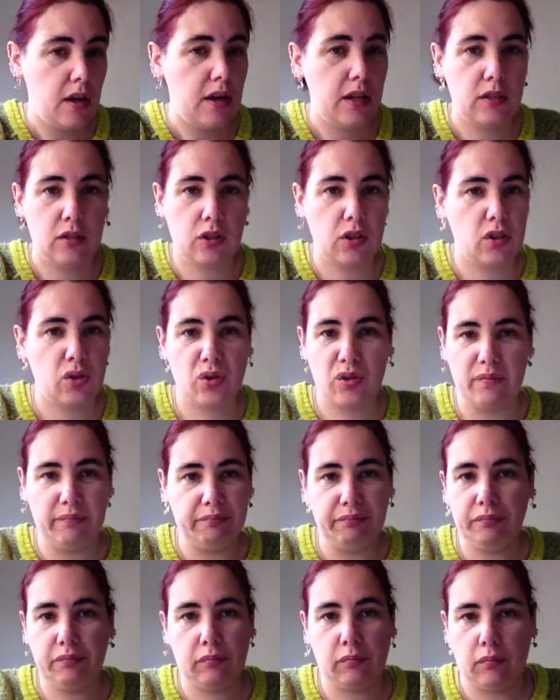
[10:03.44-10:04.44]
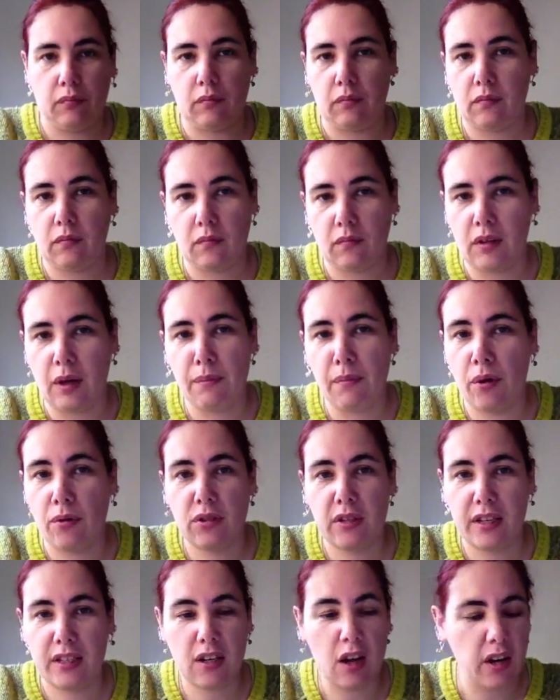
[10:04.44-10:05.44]
It's just
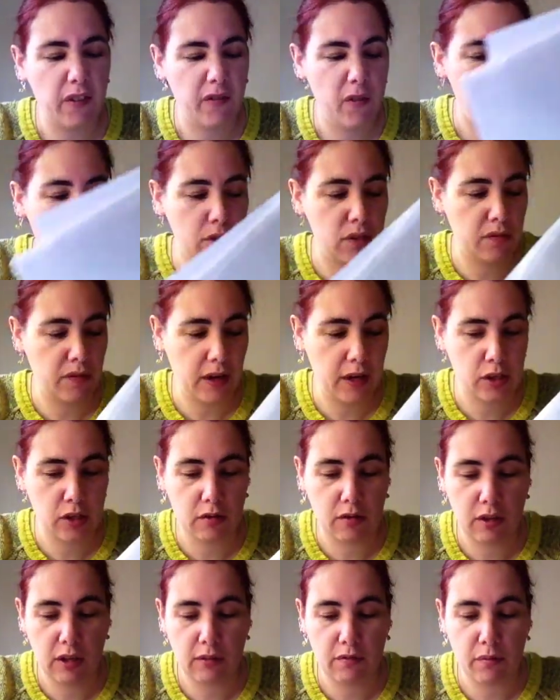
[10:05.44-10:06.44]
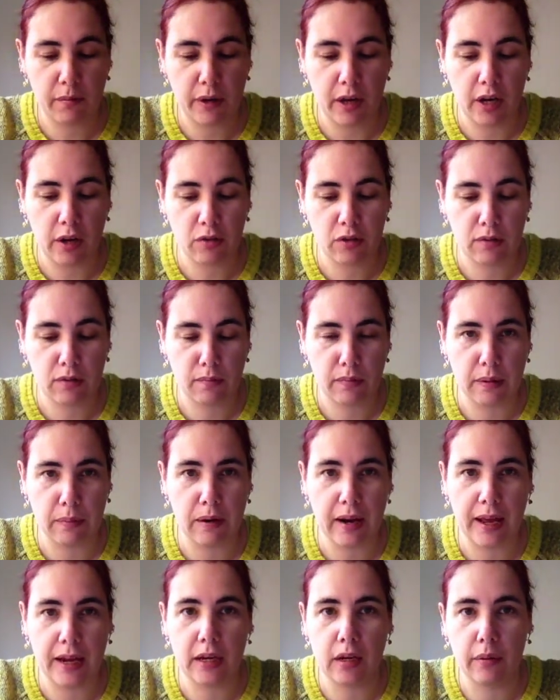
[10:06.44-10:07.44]
it's kind of a motivation thing for me. I know some
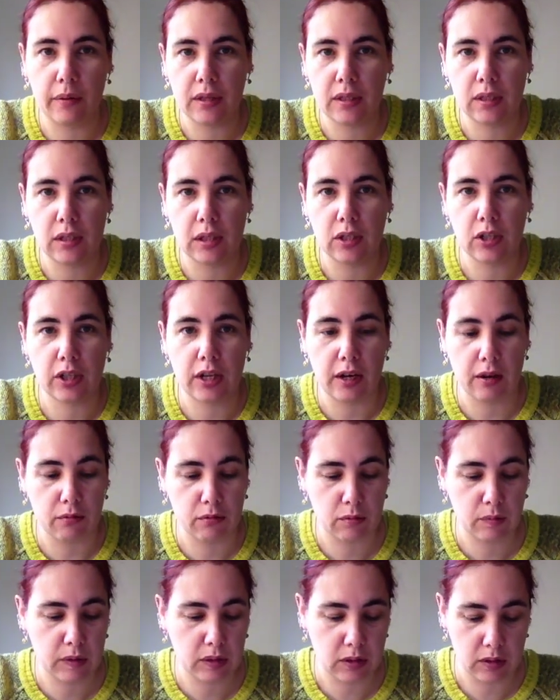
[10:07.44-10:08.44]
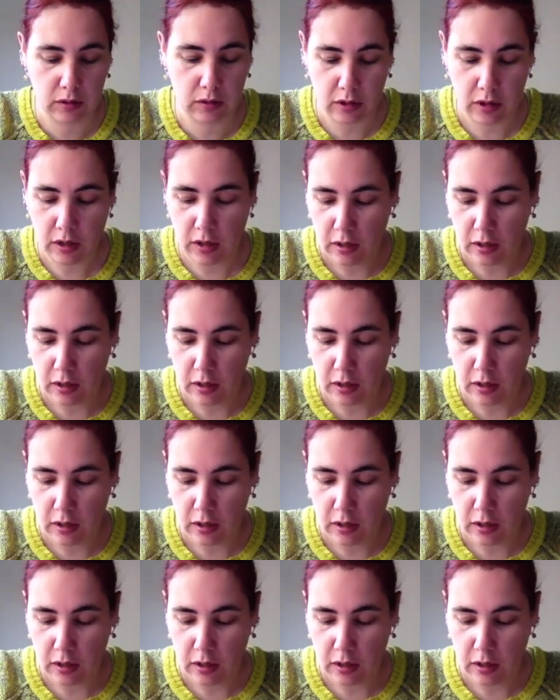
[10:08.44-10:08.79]
people hate knowing stitch counts because